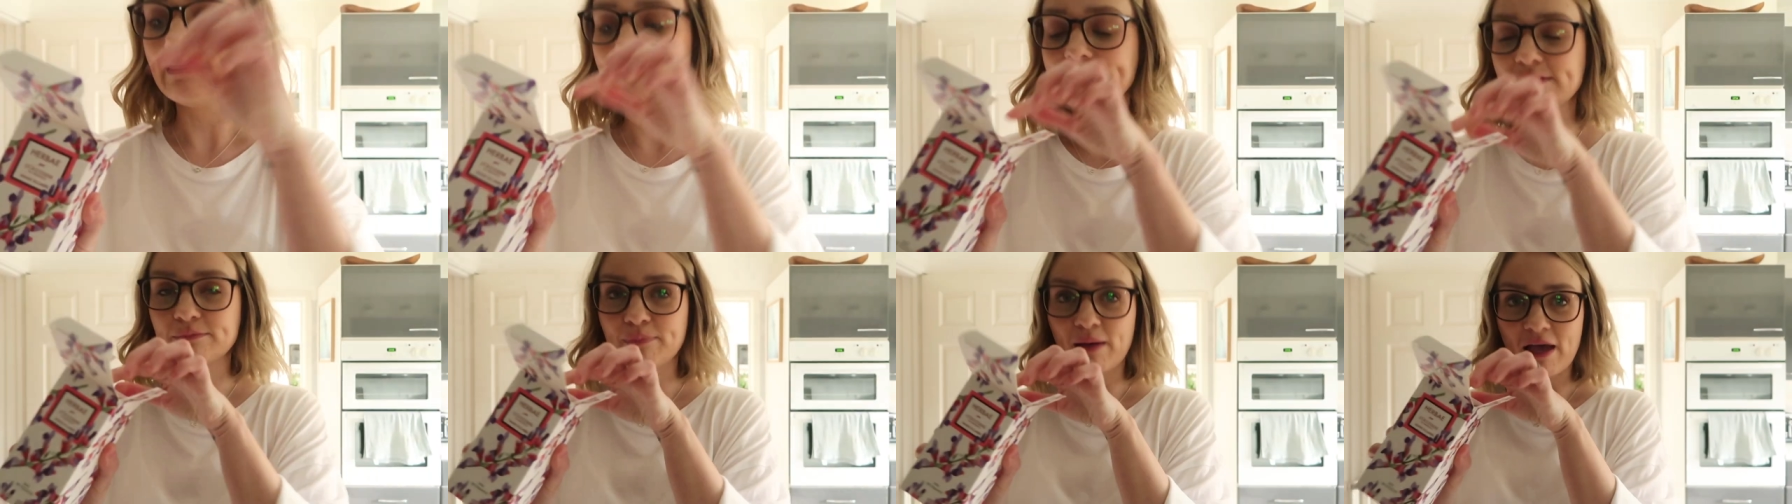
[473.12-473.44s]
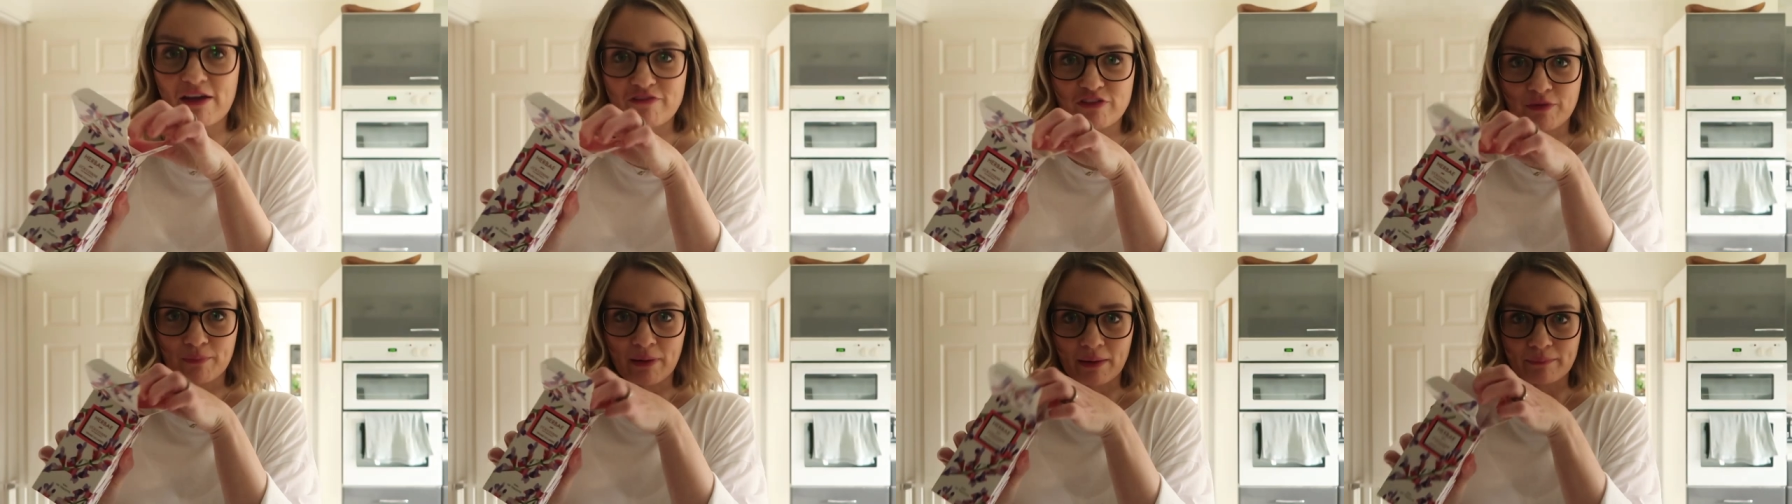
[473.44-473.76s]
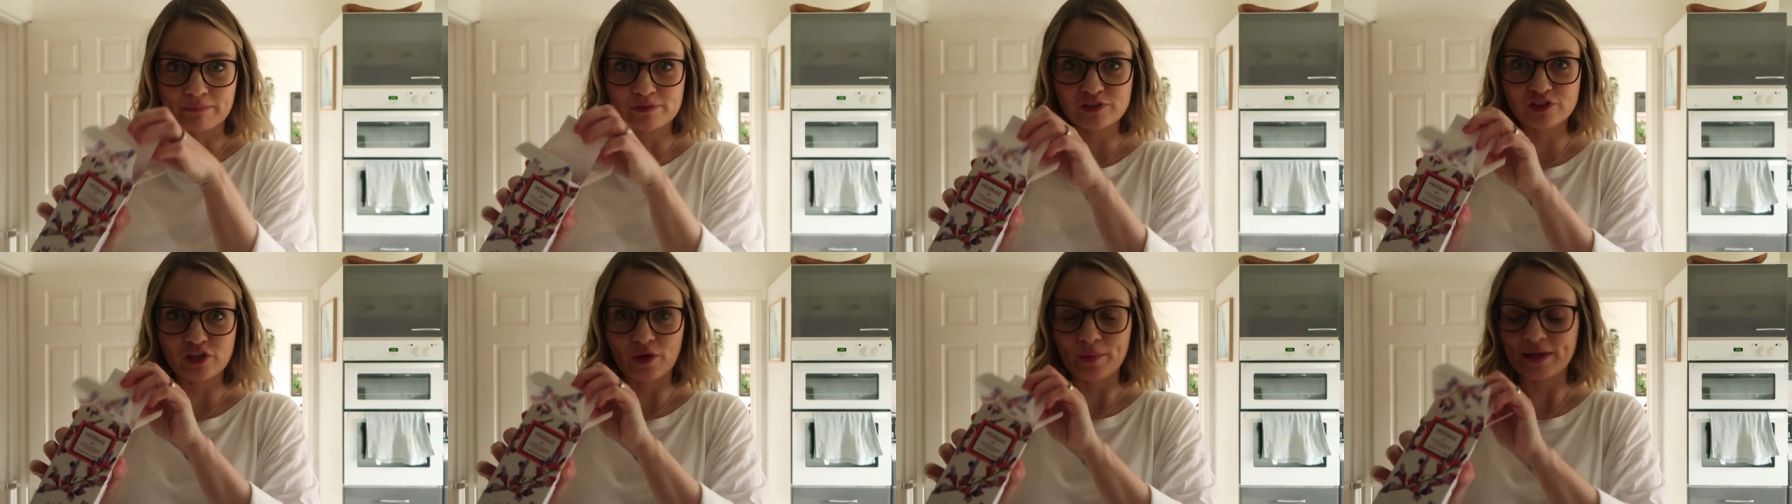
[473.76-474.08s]
This perfume
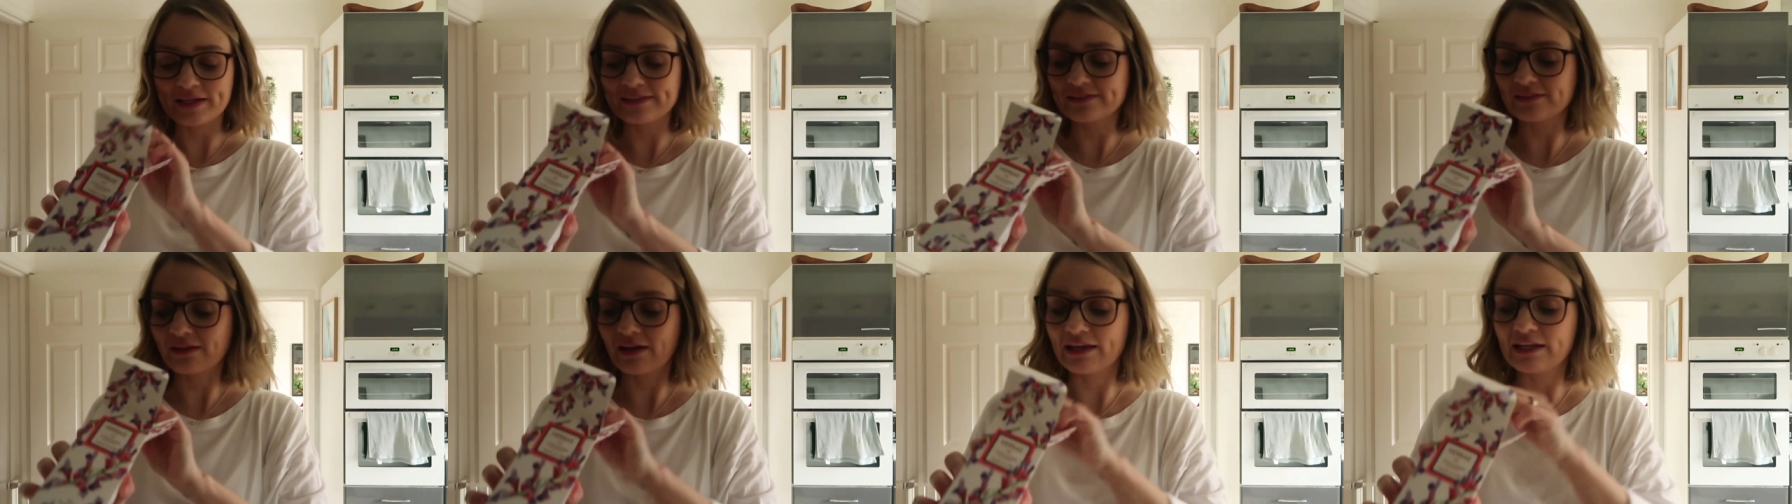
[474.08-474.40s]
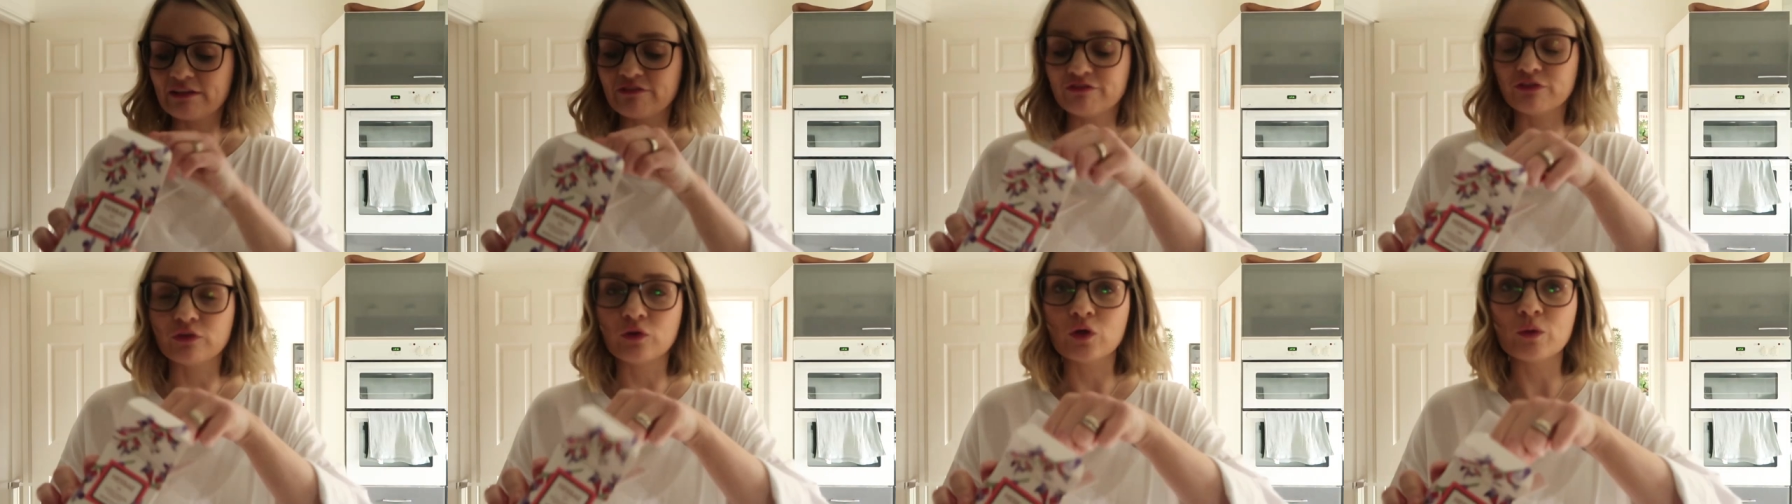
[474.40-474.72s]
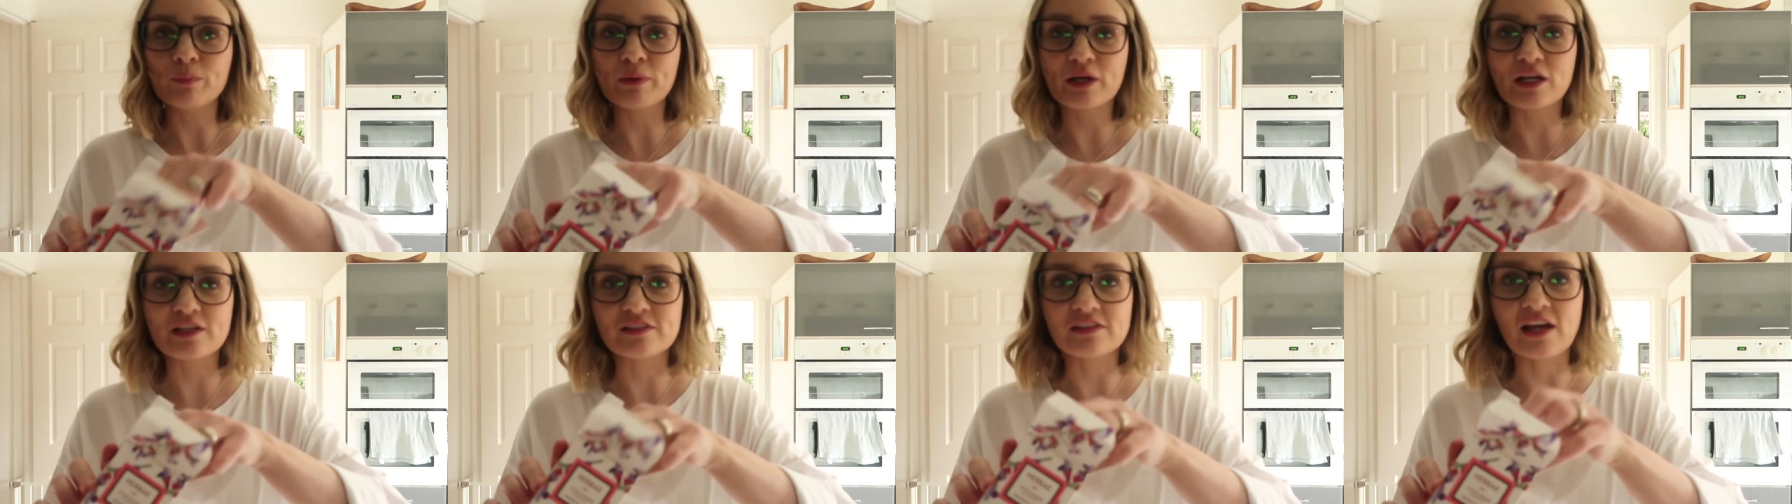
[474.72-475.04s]
I'm so excited
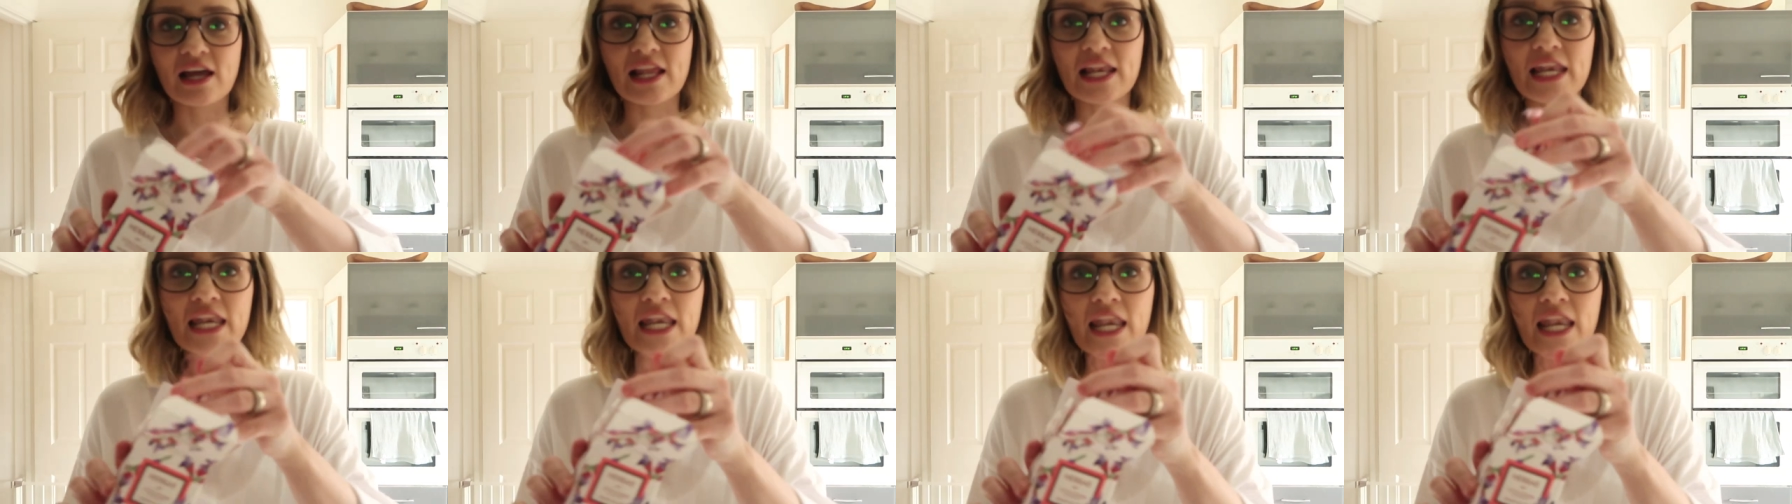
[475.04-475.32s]
for because I